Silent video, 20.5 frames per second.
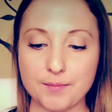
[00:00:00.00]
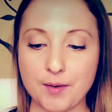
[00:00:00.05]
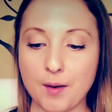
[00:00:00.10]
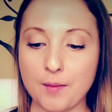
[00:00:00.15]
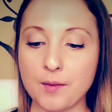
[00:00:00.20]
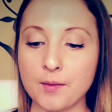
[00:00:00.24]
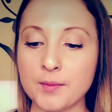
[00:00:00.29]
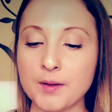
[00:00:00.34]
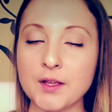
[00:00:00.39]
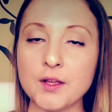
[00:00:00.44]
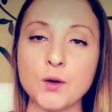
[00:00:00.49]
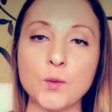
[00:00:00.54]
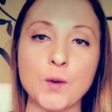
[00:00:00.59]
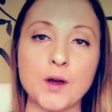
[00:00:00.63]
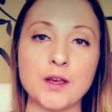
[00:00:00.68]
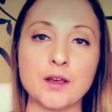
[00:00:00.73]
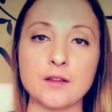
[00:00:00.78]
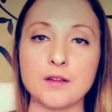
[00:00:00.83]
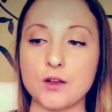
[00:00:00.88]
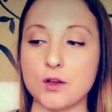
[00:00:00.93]
probably in a
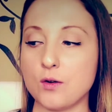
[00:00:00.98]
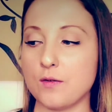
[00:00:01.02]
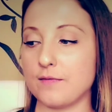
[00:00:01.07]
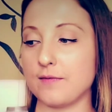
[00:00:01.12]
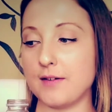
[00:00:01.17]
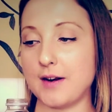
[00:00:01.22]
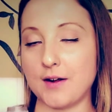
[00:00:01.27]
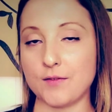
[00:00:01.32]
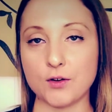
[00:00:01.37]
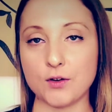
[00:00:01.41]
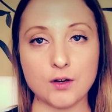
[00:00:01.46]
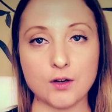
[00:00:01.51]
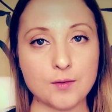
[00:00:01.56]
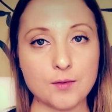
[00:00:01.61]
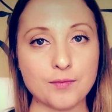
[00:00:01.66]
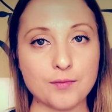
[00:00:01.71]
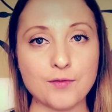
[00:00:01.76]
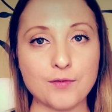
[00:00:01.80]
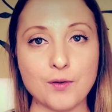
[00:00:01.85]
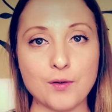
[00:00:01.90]
way that you've never
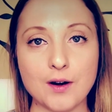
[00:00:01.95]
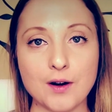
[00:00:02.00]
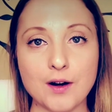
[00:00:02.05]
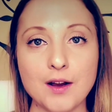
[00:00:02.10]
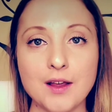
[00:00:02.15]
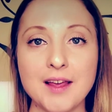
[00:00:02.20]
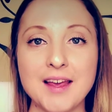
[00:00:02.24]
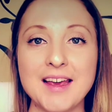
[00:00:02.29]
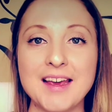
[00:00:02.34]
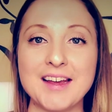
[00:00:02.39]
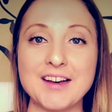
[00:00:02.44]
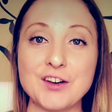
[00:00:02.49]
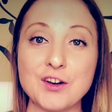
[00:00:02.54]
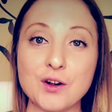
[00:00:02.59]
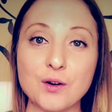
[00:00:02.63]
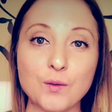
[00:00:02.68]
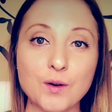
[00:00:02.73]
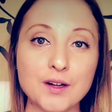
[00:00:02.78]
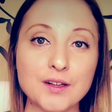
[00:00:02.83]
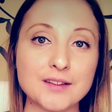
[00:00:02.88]
heard it before. And
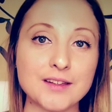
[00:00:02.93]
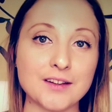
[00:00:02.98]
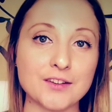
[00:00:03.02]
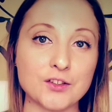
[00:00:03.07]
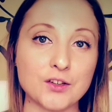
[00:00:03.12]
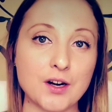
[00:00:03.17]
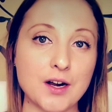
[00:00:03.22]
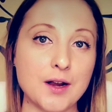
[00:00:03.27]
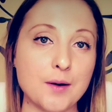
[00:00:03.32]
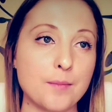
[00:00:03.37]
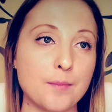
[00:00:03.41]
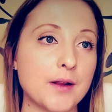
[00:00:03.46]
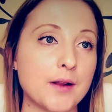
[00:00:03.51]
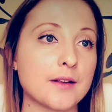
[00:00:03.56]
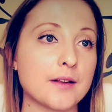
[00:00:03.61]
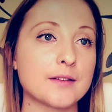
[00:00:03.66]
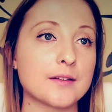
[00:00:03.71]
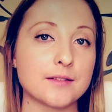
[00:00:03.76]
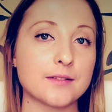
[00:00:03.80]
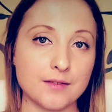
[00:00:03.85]
you know what? That's great,
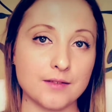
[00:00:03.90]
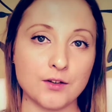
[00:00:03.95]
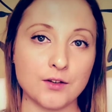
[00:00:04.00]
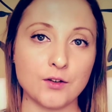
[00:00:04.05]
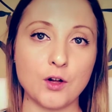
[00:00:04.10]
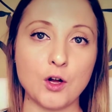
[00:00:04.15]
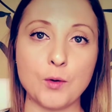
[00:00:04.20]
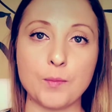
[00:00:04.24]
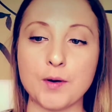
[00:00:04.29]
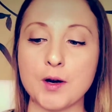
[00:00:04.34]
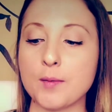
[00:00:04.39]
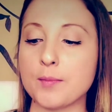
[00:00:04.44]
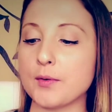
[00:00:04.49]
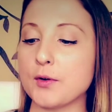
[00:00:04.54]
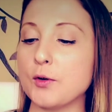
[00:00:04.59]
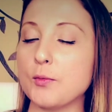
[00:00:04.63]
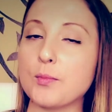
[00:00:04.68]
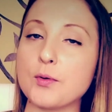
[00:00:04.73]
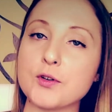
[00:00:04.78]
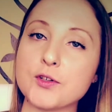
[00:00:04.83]
because it'll open up
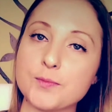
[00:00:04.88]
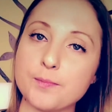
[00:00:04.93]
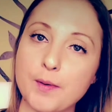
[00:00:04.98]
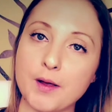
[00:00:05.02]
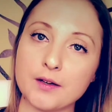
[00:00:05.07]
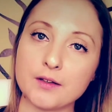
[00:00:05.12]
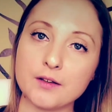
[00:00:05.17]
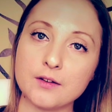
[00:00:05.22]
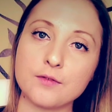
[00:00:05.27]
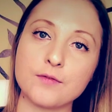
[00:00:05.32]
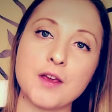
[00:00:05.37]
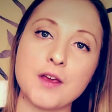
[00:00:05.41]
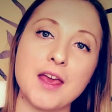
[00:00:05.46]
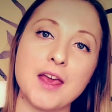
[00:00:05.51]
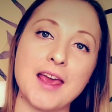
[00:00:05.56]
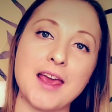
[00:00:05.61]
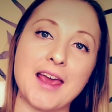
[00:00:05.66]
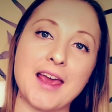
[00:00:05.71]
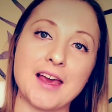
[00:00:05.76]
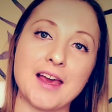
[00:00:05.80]
a new perspective
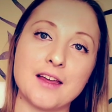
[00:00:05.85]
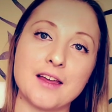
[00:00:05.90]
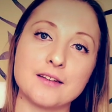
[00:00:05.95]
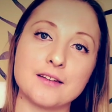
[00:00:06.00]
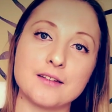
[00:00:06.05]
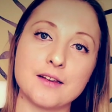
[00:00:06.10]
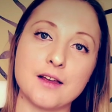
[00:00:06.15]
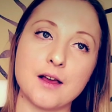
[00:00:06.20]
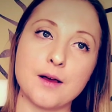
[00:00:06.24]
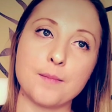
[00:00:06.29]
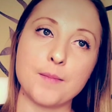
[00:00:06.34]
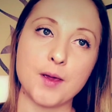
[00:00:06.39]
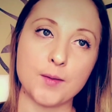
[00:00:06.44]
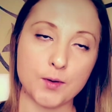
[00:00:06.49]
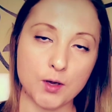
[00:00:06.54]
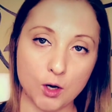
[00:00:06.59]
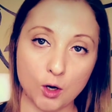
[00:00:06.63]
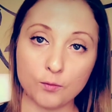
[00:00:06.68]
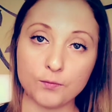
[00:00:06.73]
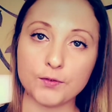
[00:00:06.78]
and
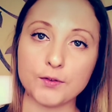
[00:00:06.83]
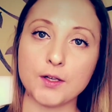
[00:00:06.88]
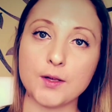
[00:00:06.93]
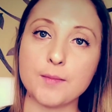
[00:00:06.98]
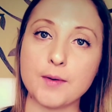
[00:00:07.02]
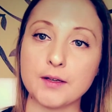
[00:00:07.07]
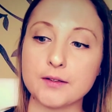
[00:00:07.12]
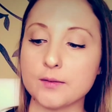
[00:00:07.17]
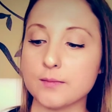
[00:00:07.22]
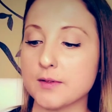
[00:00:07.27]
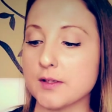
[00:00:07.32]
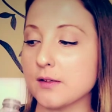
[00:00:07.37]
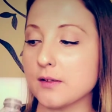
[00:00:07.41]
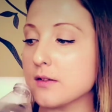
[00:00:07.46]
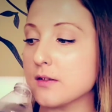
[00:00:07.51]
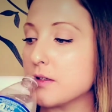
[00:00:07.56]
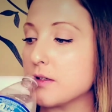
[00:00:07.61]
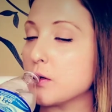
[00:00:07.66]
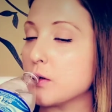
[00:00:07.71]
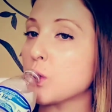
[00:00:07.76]
maybe hopefully make some
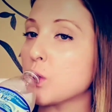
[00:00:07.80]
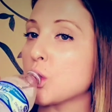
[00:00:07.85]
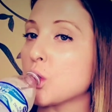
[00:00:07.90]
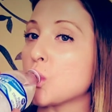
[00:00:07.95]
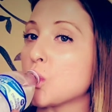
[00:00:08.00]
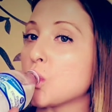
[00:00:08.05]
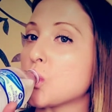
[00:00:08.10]
sense to you.